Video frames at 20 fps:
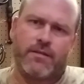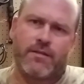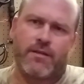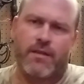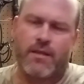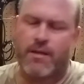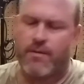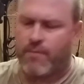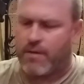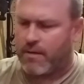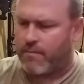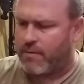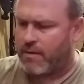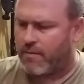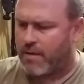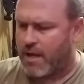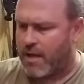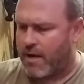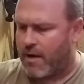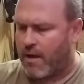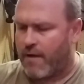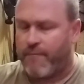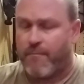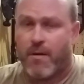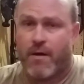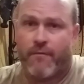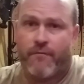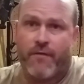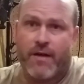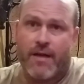So I think I'm going to be cutting off
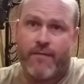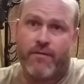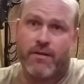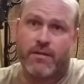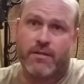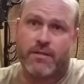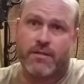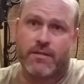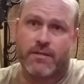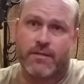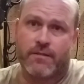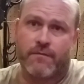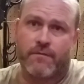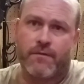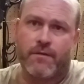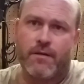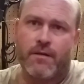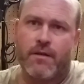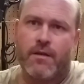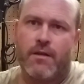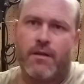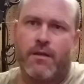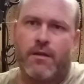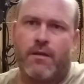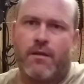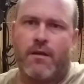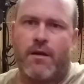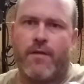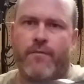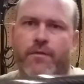about 5 inches of
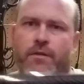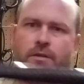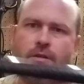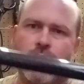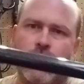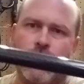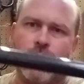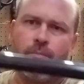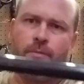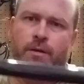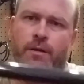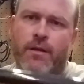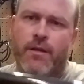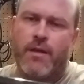the tube,